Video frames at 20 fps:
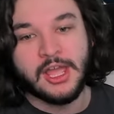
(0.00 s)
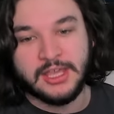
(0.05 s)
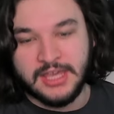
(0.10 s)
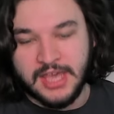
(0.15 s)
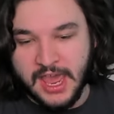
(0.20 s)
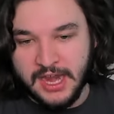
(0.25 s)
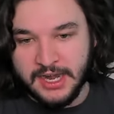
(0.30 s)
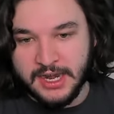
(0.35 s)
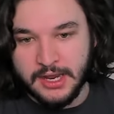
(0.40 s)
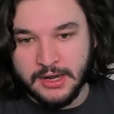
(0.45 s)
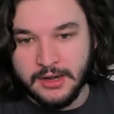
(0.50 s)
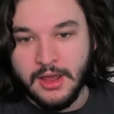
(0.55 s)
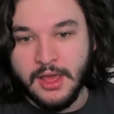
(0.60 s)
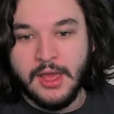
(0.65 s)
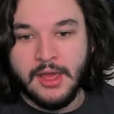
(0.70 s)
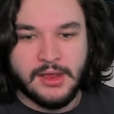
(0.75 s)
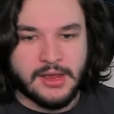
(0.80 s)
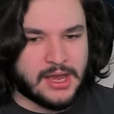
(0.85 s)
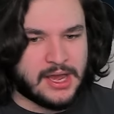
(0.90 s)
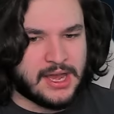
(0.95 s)
Kanan,
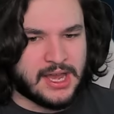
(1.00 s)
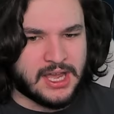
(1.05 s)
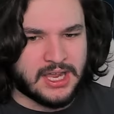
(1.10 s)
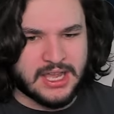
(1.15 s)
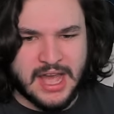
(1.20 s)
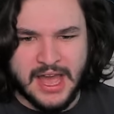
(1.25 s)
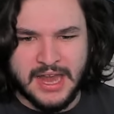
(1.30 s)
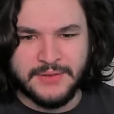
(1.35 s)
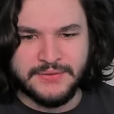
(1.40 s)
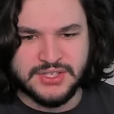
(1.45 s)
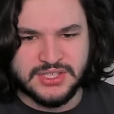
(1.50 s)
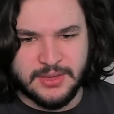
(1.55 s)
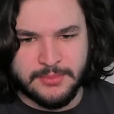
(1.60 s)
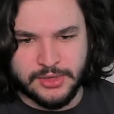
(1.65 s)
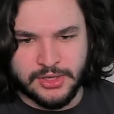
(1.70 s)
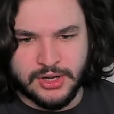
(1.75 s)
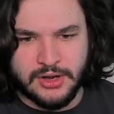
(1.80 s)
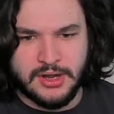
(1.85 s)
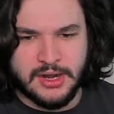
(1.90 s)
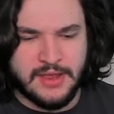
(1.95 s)
uh, kind of
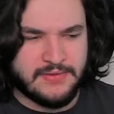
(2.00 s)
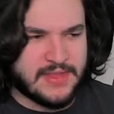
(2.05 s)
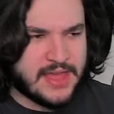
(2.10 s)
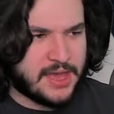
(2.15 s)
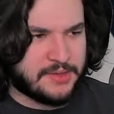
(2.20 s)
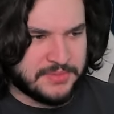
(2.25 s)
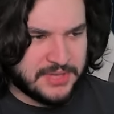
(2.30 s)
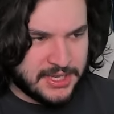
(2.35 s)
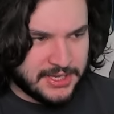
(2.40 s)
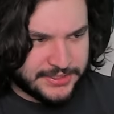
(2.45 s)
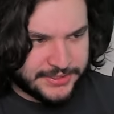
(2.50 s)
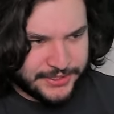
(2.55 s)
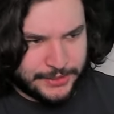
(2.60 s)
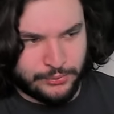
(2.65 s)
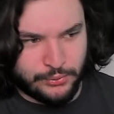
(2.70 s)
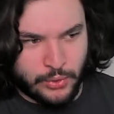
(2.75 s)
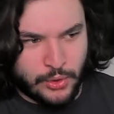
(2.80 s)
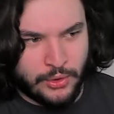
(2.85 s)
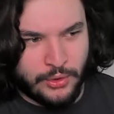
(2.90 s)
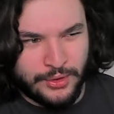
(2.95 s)
similar in that his
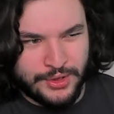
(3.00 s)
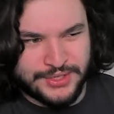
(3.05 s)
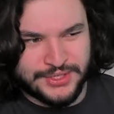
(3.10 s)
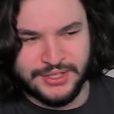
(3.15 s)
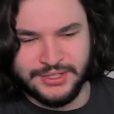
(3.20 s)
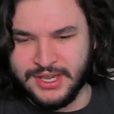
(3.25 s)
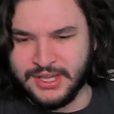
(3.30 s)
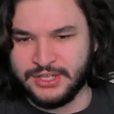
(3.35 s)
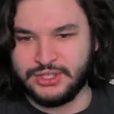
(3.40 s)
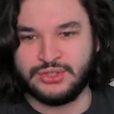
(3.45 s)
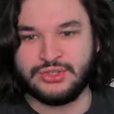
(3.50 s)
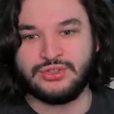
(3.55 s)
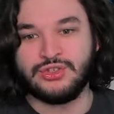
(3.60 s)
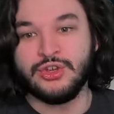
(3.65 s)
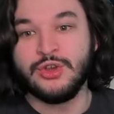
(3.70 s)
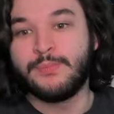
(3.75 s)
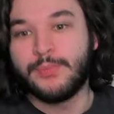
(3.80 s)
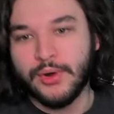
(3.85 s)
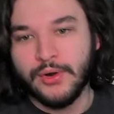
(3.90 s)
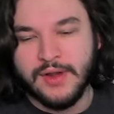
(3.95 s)
role isn't like
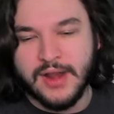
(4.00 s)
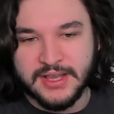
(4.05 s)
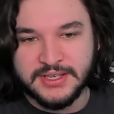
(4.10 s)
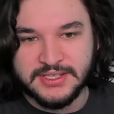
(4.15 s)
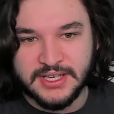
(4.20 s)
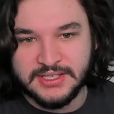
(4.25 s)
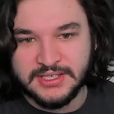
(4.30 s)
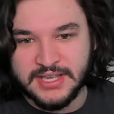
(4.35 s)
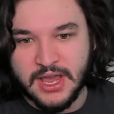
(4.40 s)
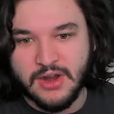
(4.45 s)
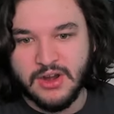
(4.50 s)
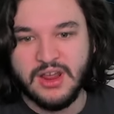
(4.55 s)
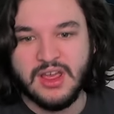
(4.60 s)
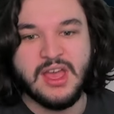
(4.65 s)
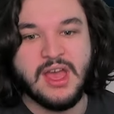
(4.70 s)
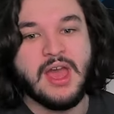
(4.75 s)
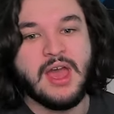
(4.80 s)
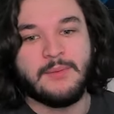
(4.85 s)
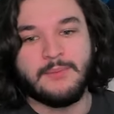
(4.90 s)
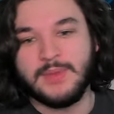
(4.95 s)
super necessary
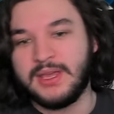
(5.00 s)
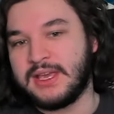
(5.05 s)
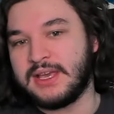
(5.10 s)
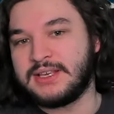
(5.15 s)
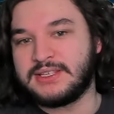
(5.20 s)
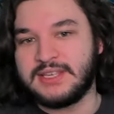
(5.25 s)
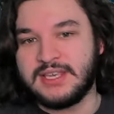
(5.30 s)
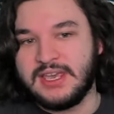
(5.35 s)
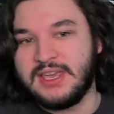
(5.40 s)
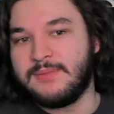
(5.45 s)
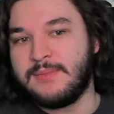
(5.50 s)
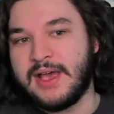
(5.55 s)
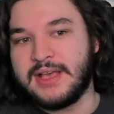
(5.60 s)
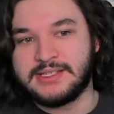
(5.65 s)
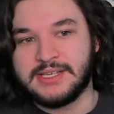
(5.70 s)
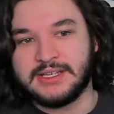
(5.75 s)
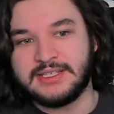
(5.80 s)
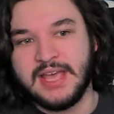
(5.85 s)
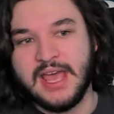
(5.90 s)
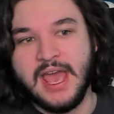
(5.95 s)
because him
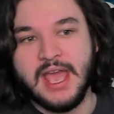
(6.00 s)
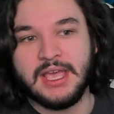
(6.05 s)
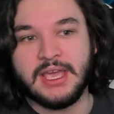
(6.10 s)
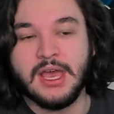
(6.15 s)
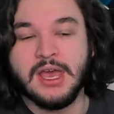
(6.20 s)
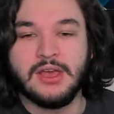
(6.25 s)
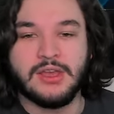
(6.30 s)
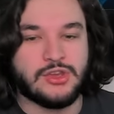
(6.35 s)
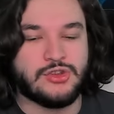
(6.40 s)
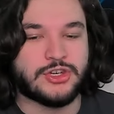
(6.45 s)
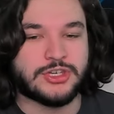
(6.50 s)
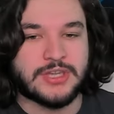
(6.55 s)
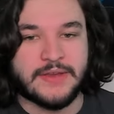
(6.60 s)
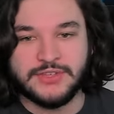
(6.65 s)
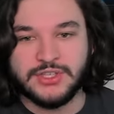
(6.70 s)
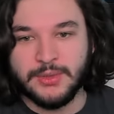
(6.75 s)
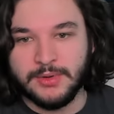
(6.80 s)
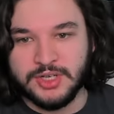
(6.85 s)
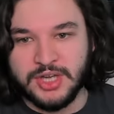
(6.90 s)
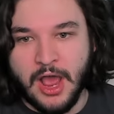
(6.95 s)
as a tank, you just have
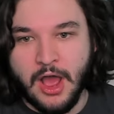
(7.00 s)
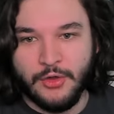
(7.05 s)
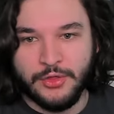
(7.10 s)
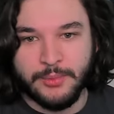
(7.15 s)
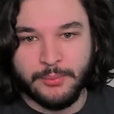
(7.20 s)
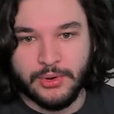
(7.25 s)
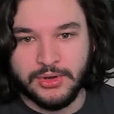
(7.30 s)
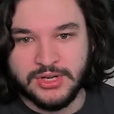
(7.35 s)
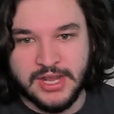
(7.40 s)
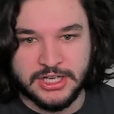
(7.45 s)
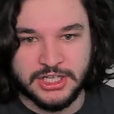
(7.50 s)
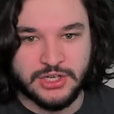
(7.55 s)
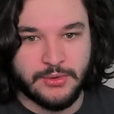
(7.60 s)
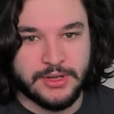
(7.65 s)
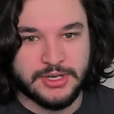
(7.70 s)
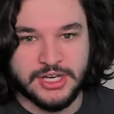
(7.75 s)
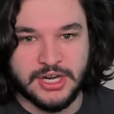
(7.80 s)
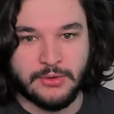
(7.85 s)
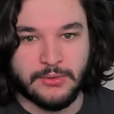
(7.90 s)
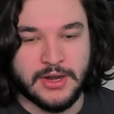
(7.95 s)
so much health and protection
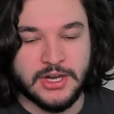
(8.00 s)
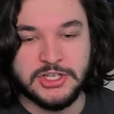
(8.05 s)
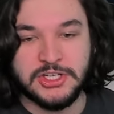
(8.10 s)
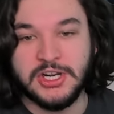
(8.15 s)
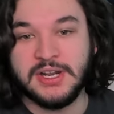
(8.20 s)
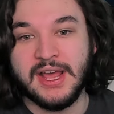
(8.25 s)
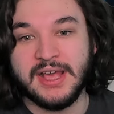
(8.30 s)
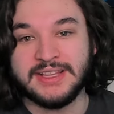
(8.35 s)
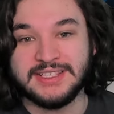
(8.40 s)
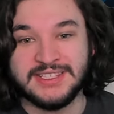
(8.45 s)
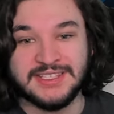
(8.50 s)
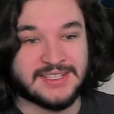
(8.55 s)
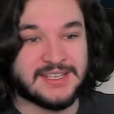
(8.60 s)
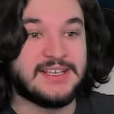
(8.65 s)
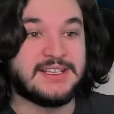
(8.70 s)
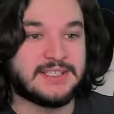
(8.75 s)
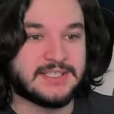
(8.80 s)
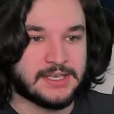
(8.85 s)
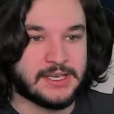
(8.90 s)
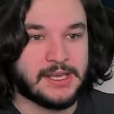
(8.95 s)
regeneration and C
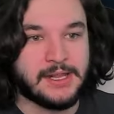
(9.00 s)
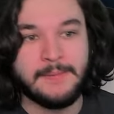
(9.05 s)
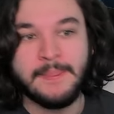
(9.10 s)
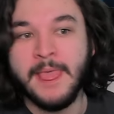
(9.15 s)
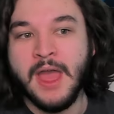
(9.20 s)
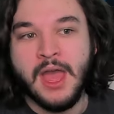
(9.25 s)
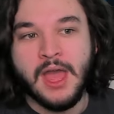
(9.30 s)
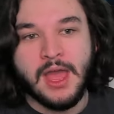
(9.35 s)
C